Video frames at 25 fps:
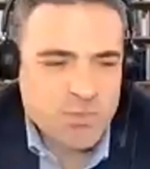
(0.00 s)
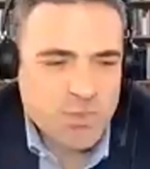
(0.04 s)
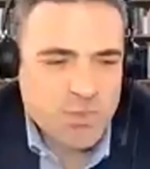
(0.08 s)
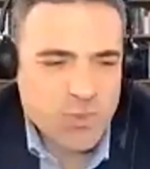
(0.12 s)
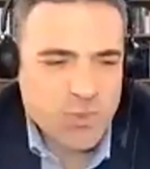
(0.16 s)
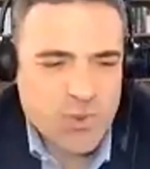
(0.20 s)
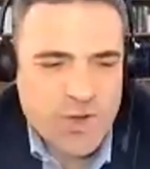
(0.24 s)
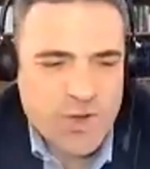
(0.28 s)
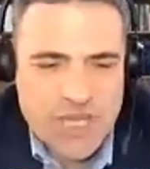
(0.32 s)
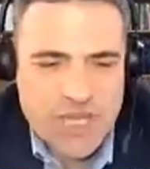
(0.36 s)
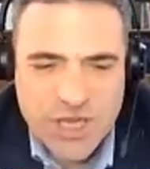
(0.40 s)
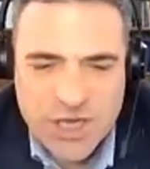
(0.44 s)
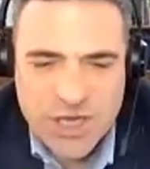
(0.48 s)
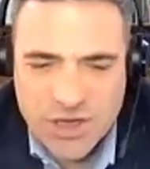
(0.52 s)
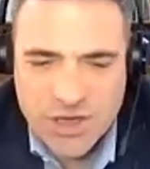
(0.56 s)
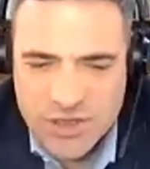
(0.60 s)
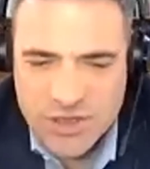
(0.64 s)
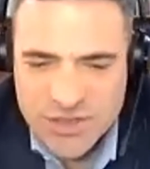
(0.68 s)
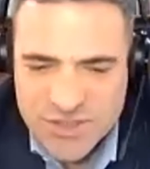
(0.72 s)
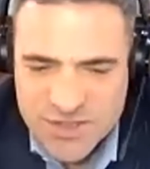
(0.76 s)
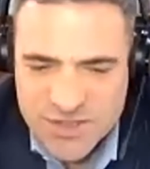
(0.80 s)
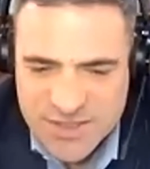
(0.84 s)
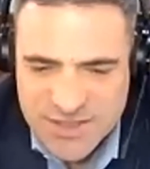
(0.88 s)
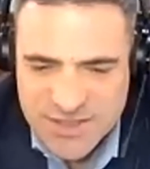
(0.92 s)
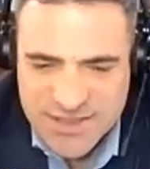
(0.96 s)
we
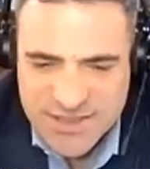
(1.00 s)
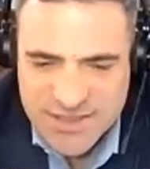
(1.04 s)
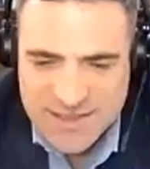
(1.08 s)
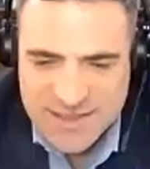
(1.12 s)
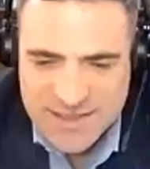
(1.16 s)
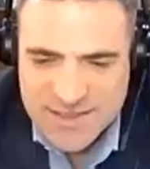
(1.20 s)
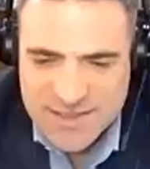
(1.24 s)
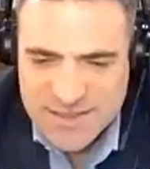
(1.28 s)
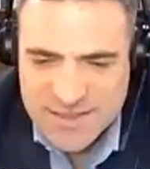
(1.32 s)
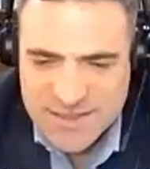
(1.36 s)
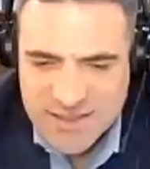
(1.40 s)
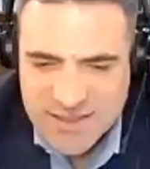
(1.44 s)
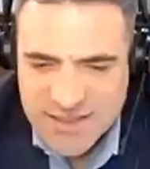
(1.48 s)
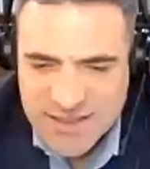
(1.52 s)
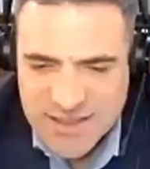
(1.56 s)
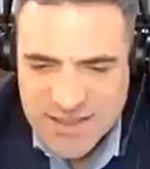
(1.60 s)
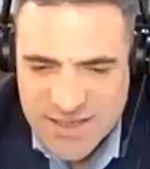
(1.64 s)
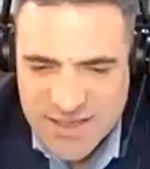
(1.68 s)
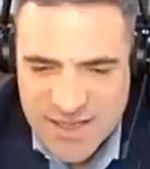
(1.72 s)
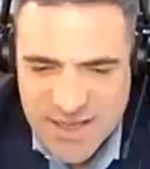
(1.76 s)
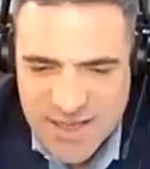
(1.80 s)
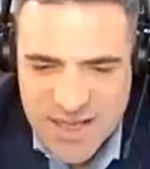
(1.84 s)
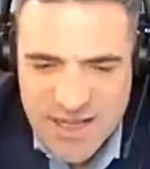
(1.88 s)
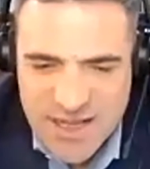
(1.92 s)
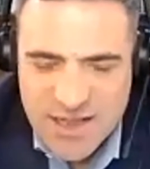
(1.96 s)
got
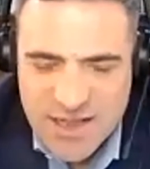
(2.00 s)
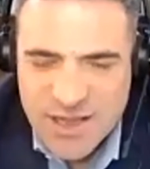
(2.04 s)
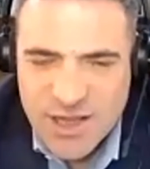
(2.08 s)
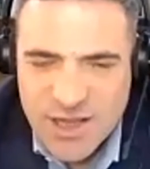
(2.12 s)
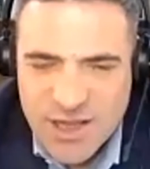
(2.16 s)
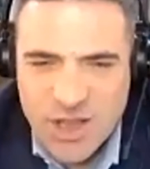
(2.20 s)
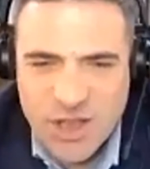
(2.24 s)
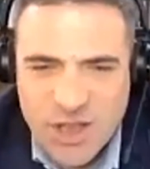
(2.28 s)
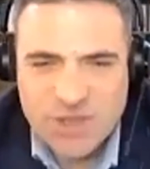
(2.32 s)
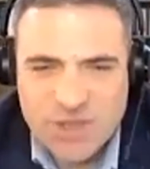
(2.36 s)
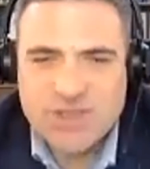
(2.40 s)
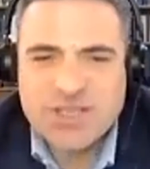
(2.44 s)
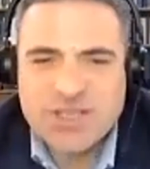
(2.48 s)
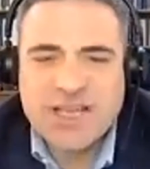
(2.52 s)
a lot